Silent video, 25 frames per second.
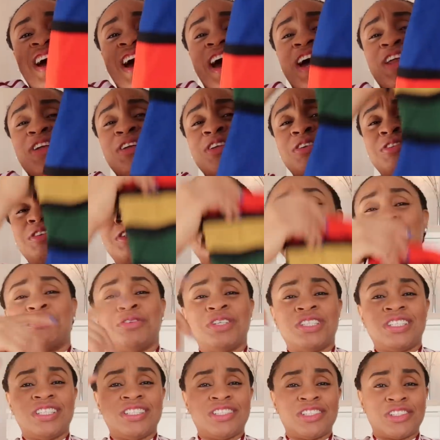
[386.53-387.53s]
I don't know, for some
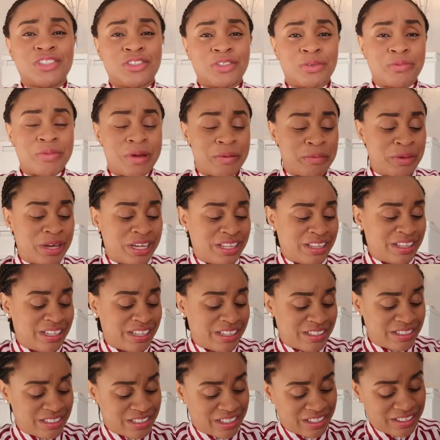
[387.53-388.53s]
reason it just took my mind
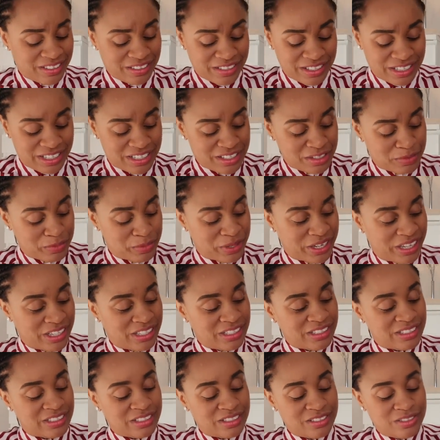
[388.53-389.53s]
then. I was like, okay, let's buy
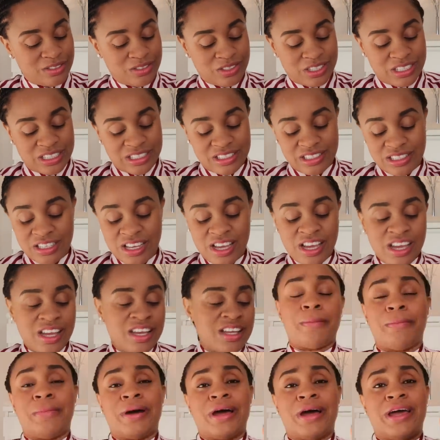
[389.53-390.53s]
this dress.
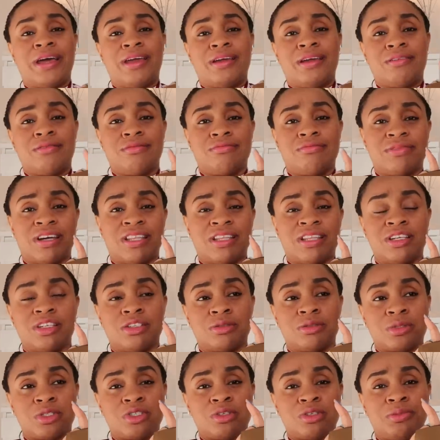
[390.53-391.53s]
I think
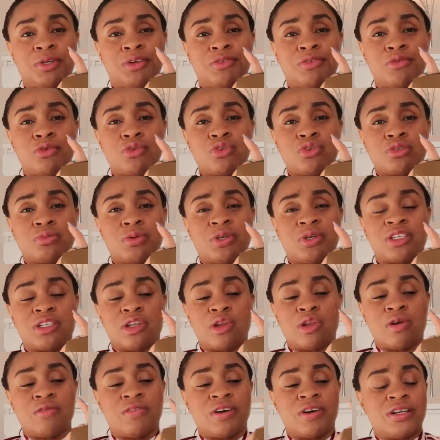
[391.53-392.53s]
it's supposed to be a rose, but it's
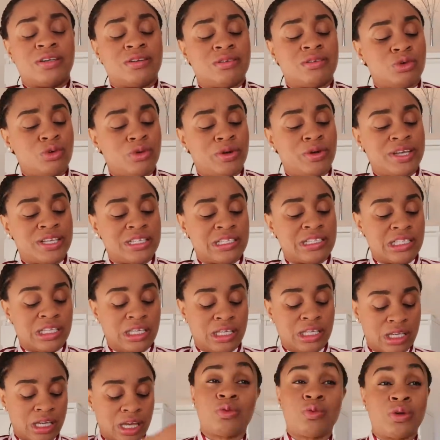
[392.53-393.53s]
Love and
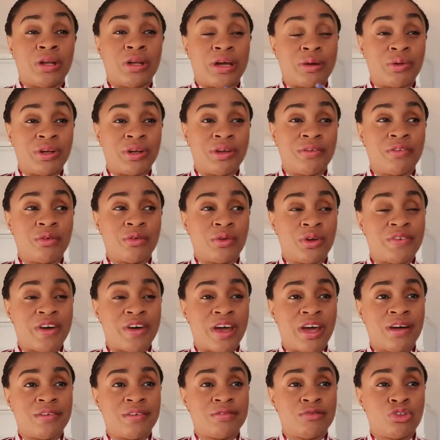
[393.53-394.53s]
OSE. Well, like whenever
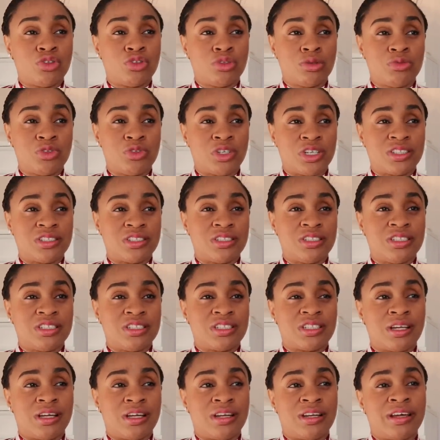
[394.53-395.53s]
I have tube
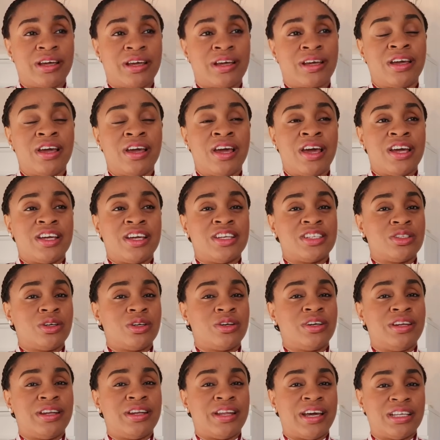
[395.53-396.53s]
dresses and like it's
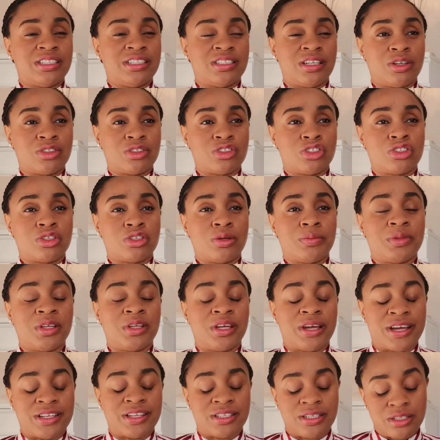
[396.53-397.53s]
not a night out or
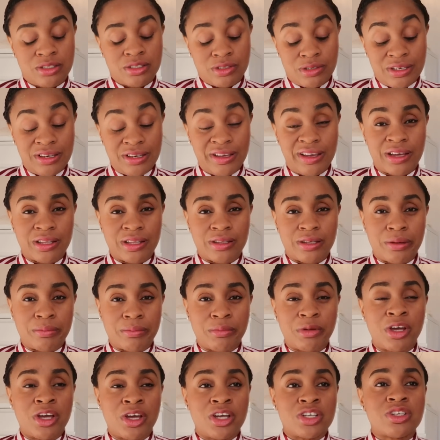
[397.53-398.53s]
something, I tend to layer
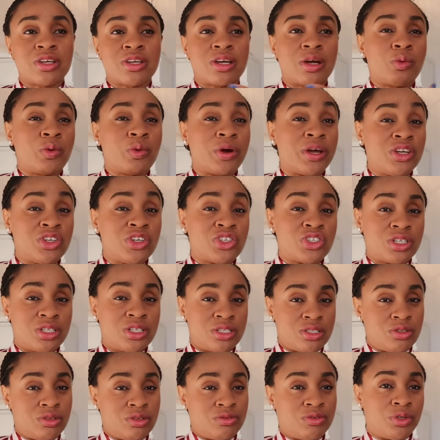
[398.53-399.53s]
them. So you can wear a
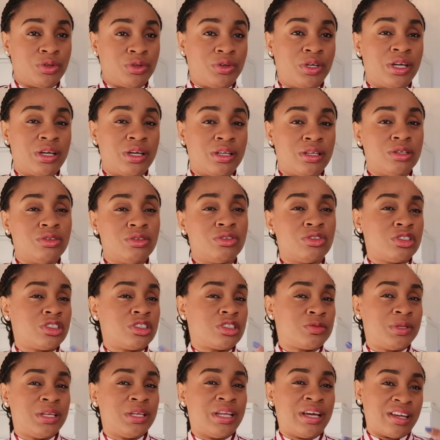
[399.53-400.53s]
shirt over it and then you
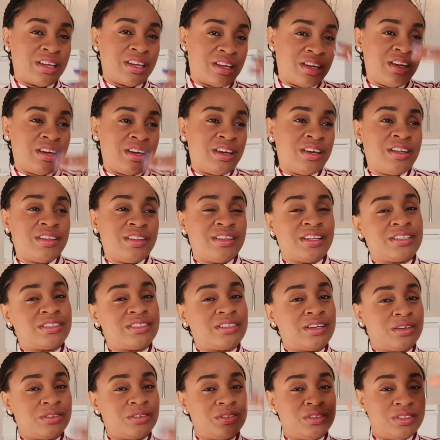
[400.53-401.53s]
just be like, that's
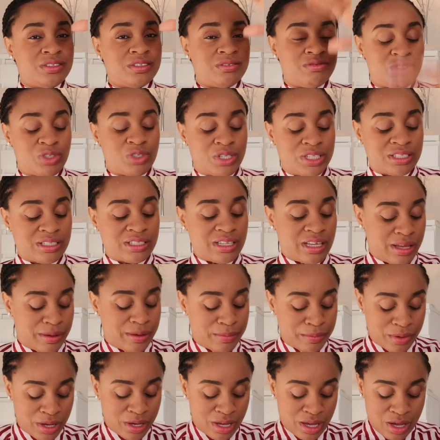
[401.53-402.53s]
how the dress
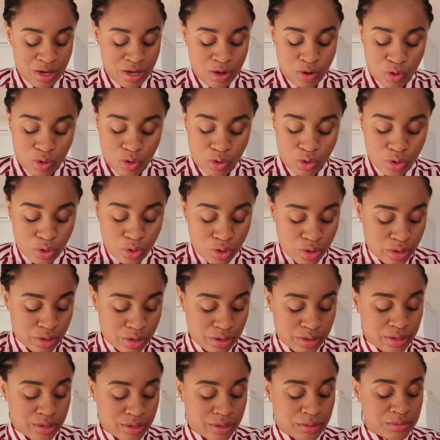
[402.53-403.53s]
came. Or
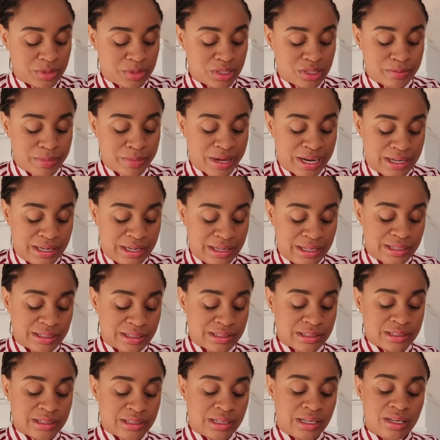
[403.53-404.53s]
this is my
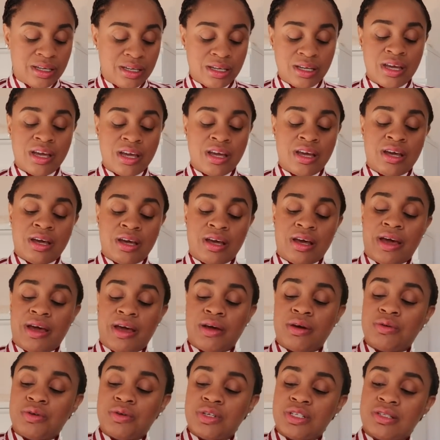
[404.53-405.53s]
lace thing. I
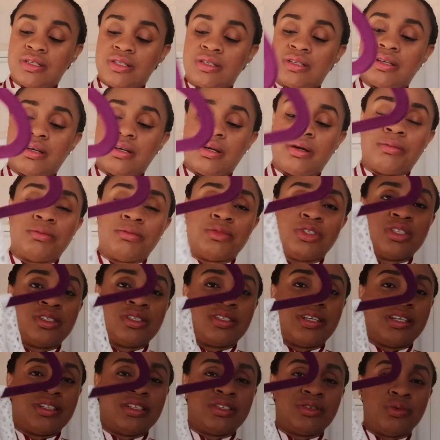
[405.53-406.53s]
always
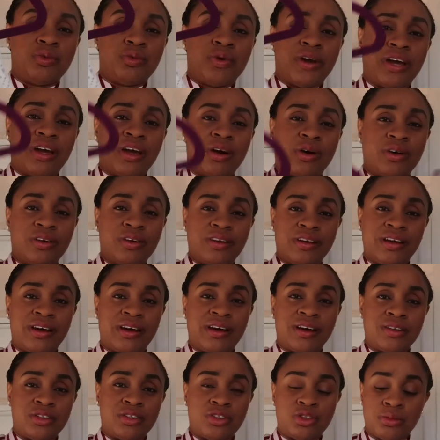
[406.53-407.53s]
just tend to wear it
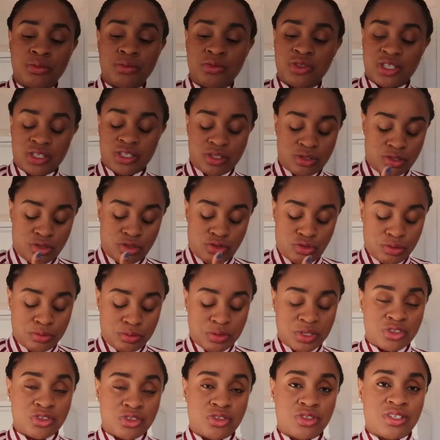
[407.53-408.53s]
under a tube dress. So the
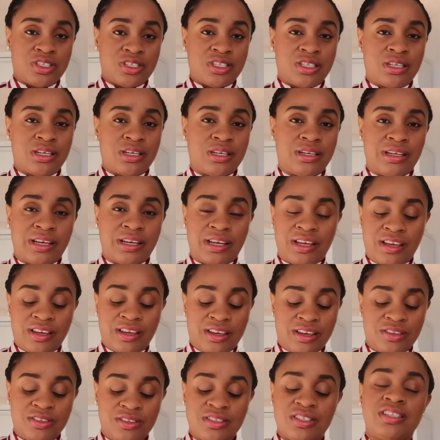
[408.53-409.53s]
tube dress just start like
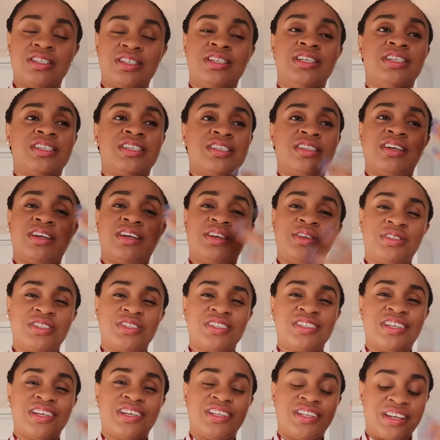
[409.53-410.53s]
here, you see the lace thing, you
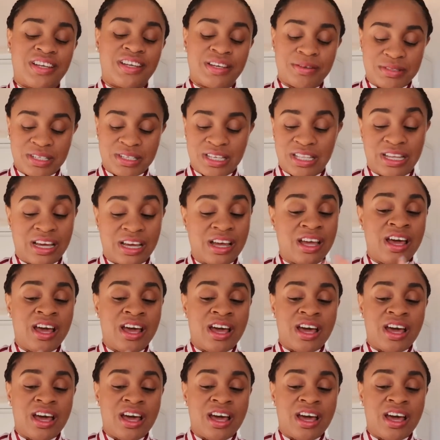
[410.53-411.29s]
just take the kids together.